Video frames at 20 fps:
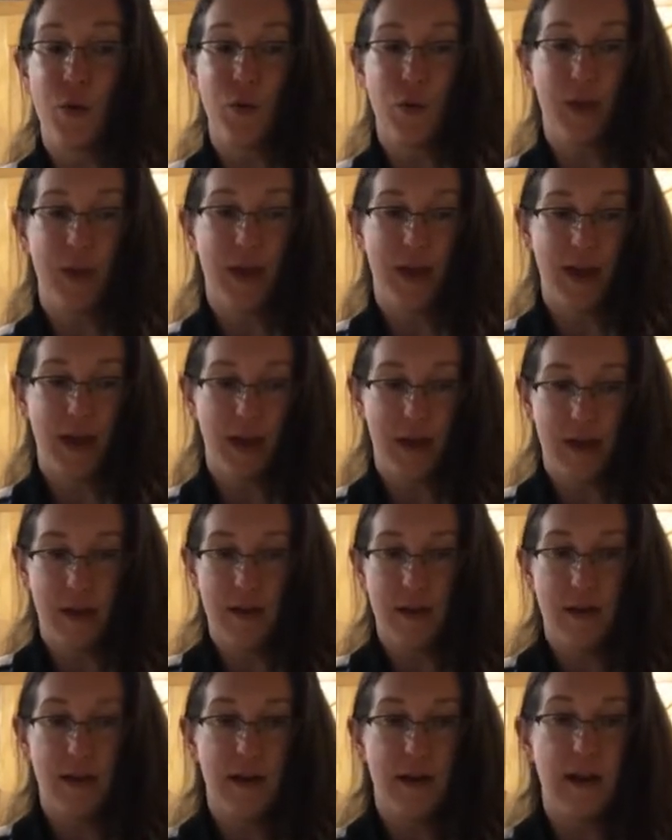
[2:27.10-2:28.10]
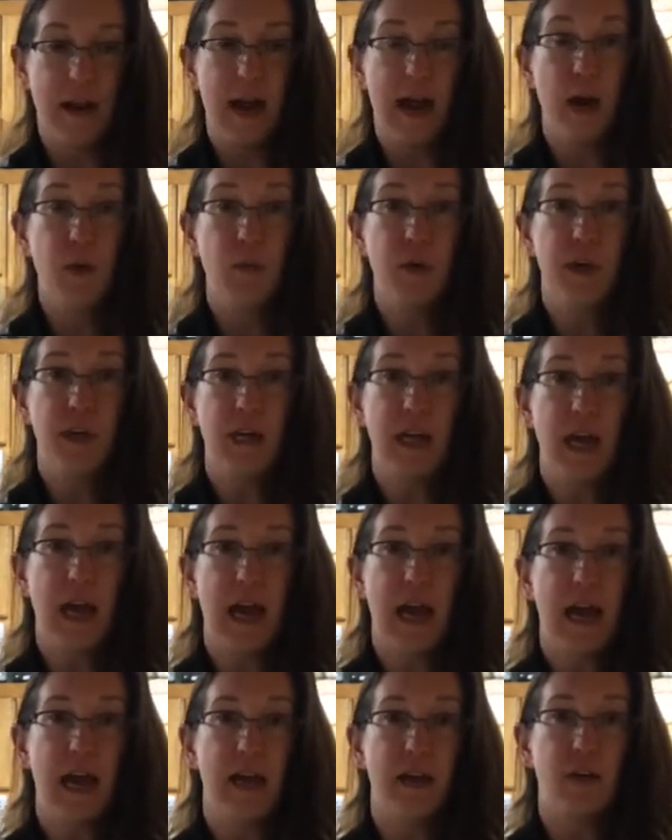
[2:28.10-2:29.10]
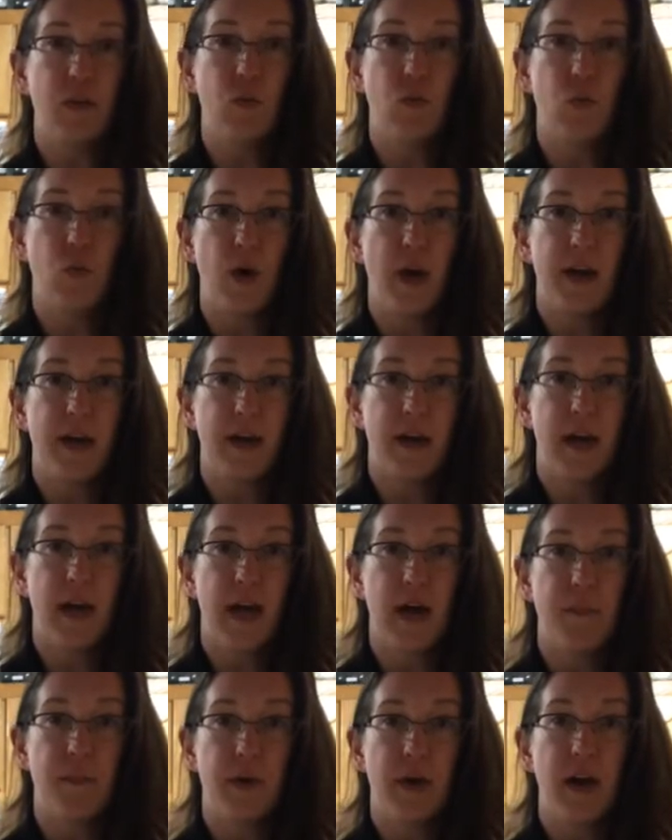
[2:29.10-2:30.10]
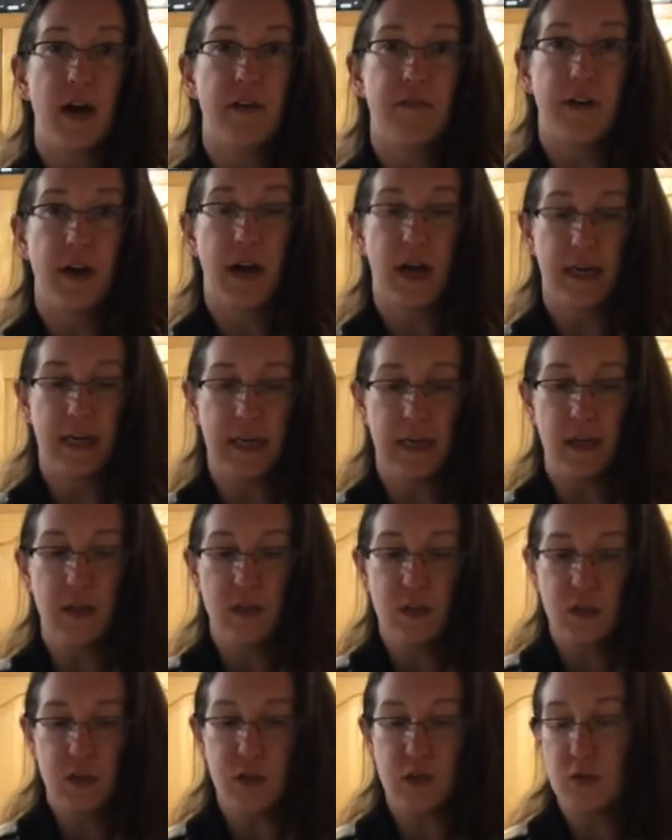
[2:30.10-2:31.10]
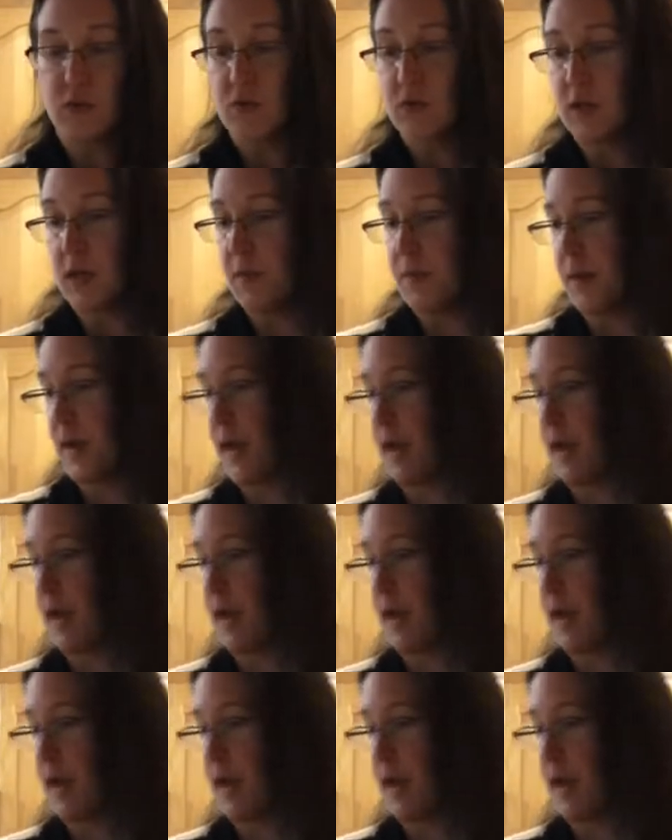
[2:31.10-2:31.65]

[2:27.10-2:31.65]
Okay, now we're going to add 1 cup of honey to the pan.